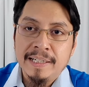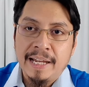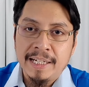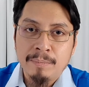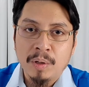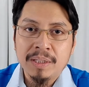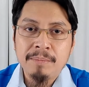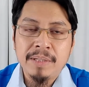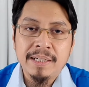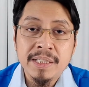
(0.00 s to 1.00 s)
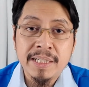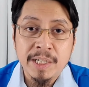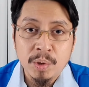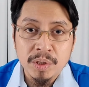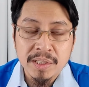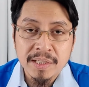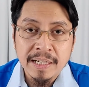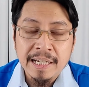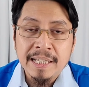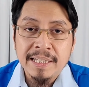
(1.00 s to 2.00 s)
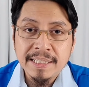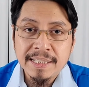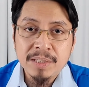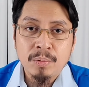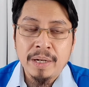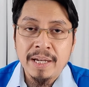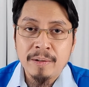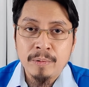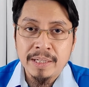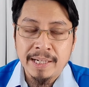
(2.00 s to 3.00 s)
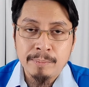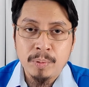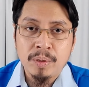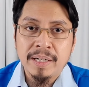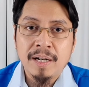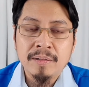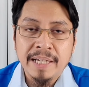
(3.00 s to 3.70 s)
At the bottom here is the notes. This is where we can put down